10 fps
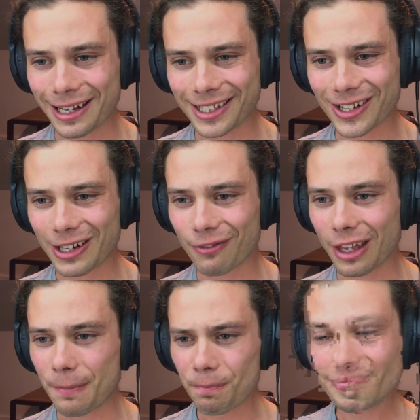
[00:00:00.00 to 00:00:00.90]
it's kind of
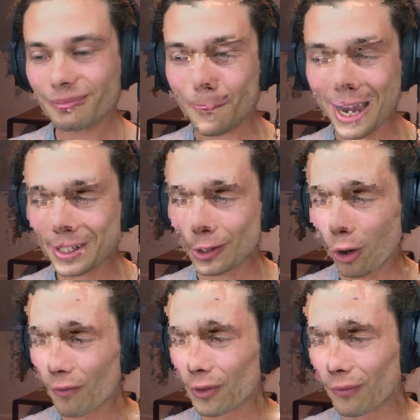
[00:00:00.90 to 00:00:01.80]
the pattern
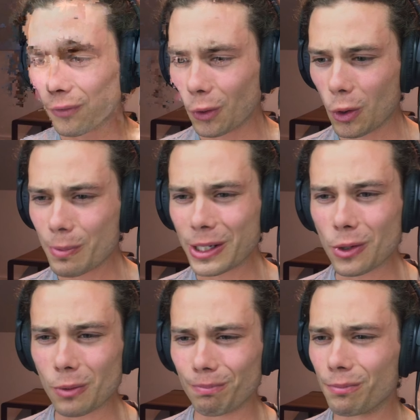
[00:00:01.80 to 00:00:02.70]
of the floor being
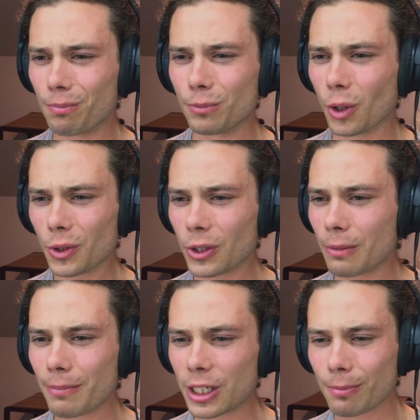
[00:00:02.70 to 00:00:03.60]
all dotted
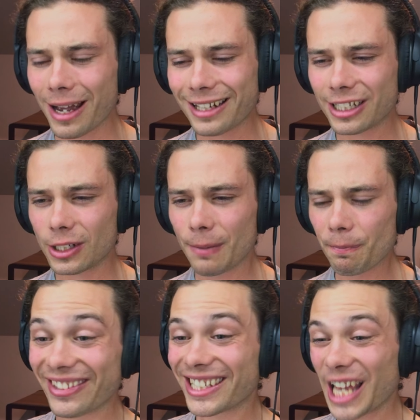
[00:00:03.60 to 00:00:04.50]
and mismatched.
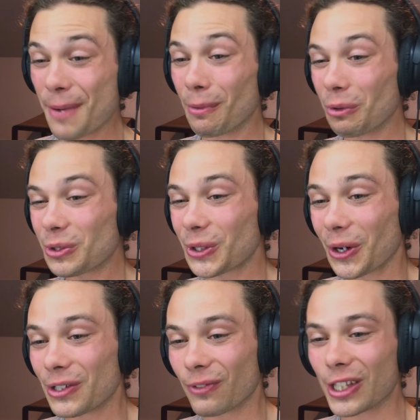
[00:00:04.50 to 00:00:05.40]
The same also
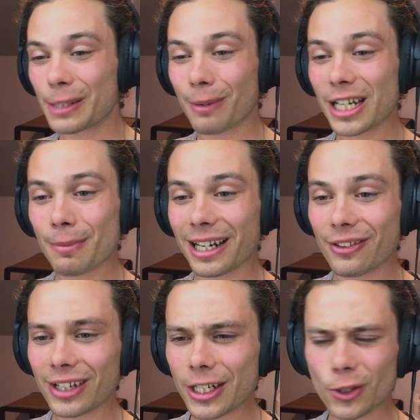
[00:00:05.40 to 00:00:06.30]
goes for the splashback in
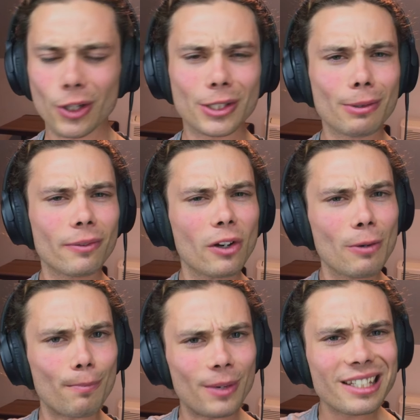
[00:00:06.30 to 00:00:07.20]
the kitchen, and so it's very
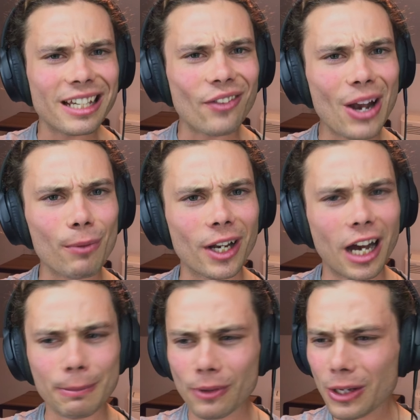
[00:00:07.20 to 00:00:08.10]
busy in that
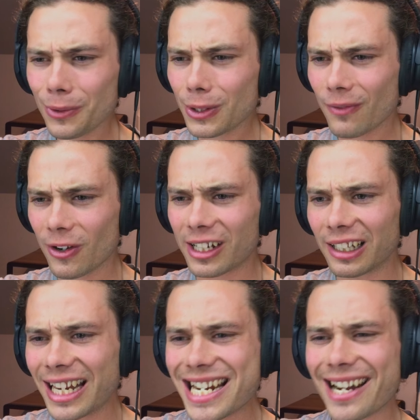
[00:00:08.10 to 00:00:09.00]
regard, but then also very
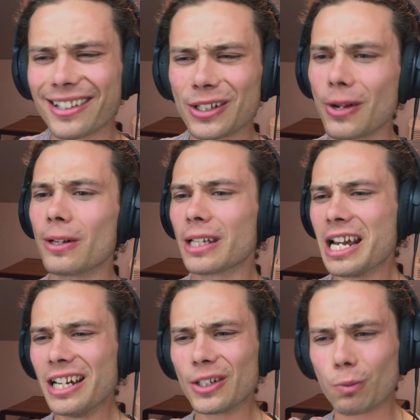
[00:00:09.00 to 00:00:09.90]
clean, as you know, it's
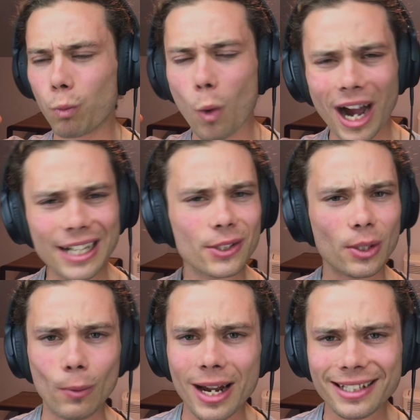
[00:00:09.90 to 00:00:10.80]
just white
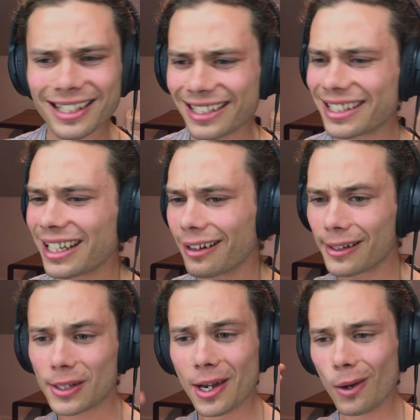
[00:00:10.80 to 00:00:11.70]
square set
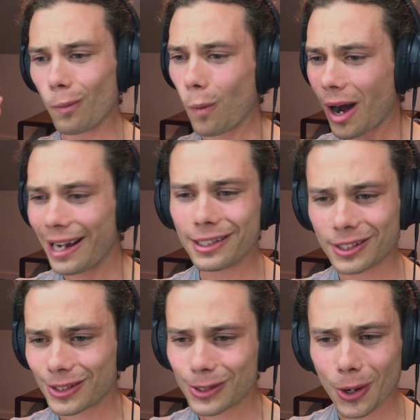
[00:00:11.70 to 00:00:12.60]
ceilings, white
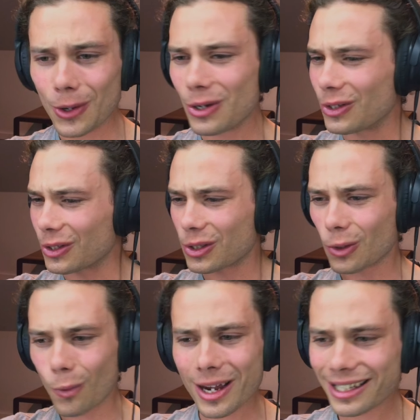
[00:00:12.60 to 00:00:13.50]
stone, just
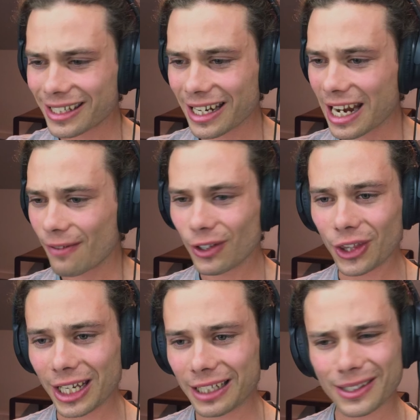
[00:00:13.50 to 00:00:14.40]
square set
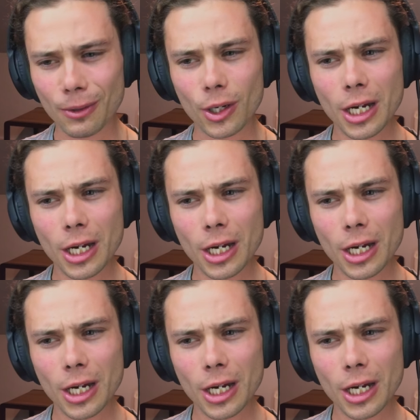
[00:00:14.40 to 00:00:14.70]
everything. So